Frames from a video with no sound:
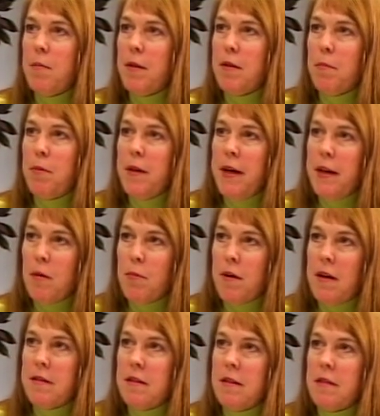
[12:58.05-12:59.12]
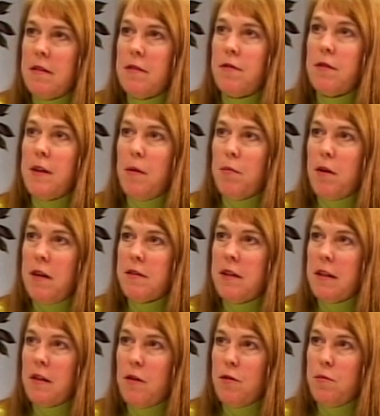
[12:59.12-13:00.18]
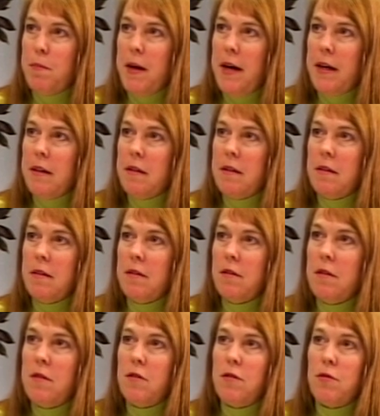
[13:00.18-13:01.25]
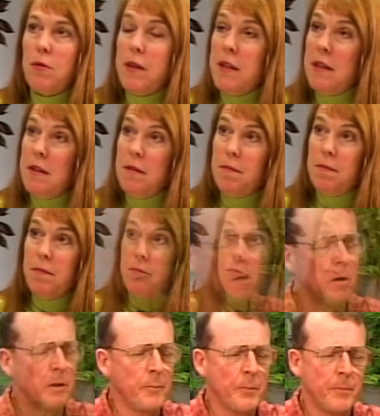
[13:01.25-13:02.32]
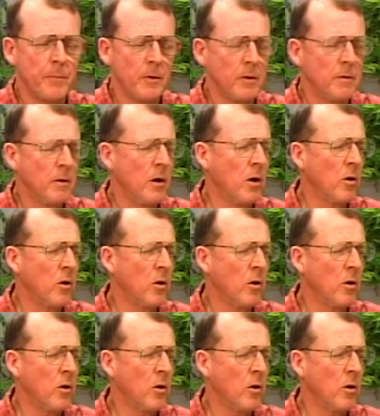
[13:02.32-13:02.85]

but the planning process for that project goes back 20 years or?